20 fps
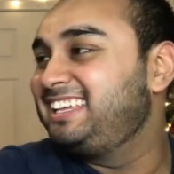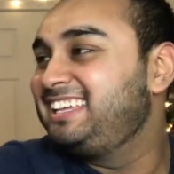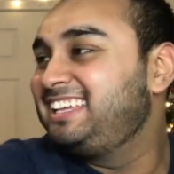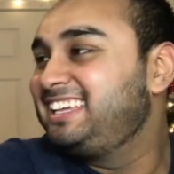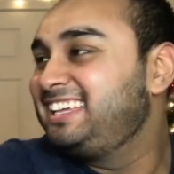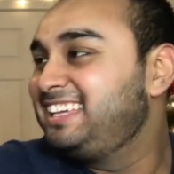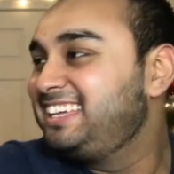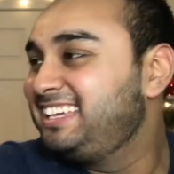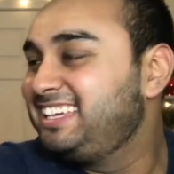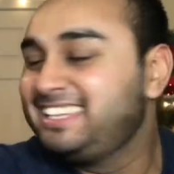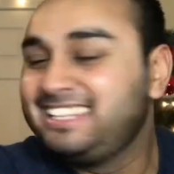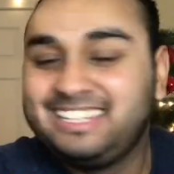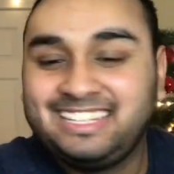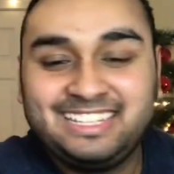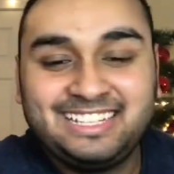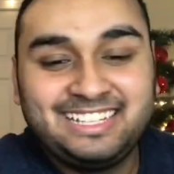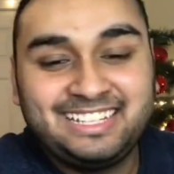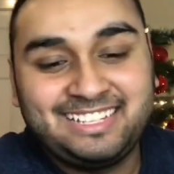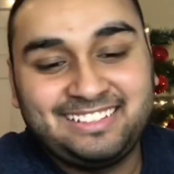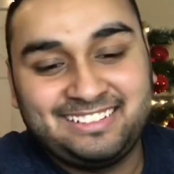
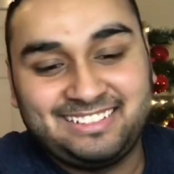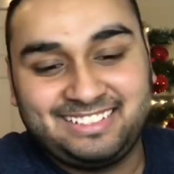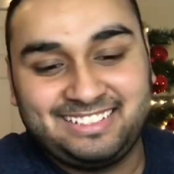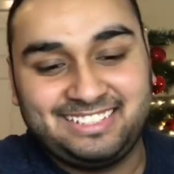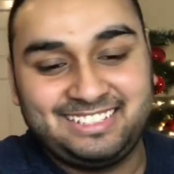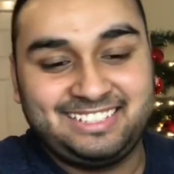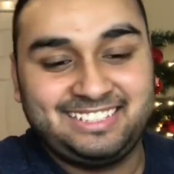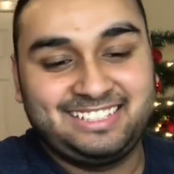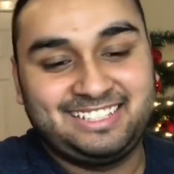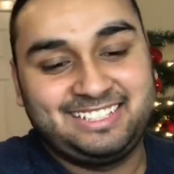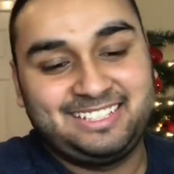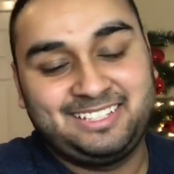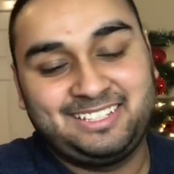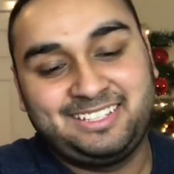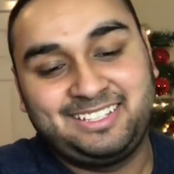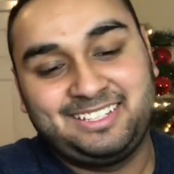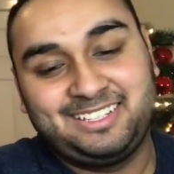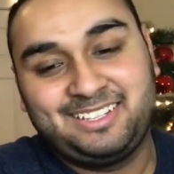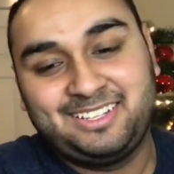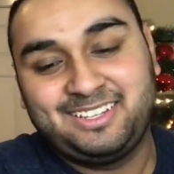
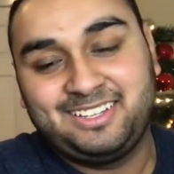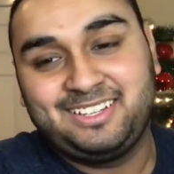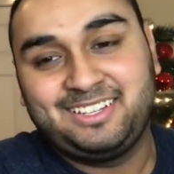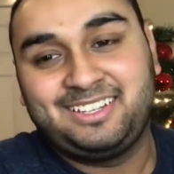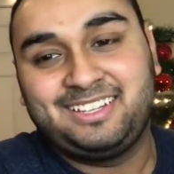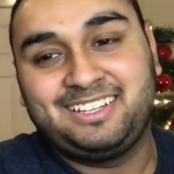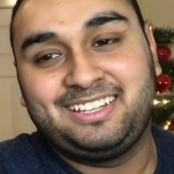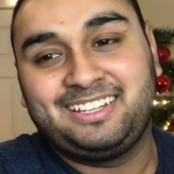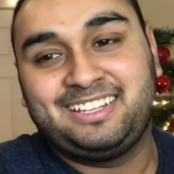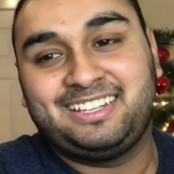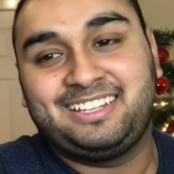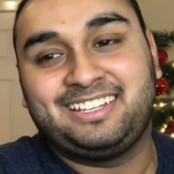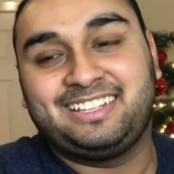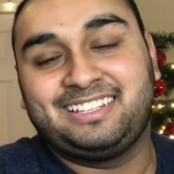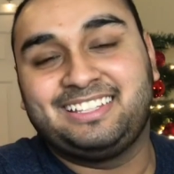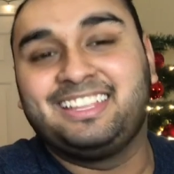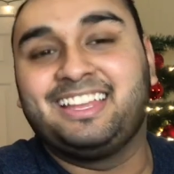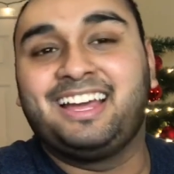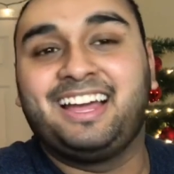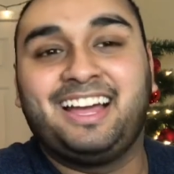
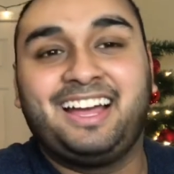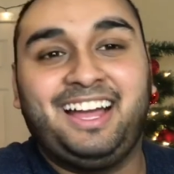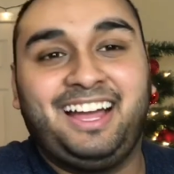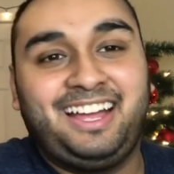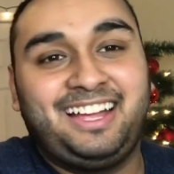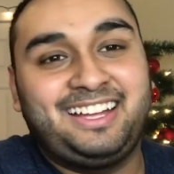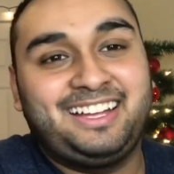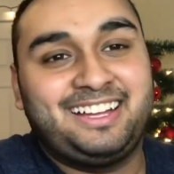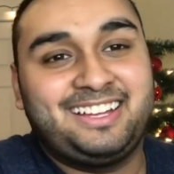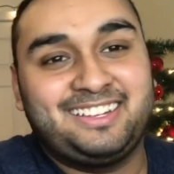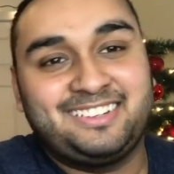This person isn't speaking.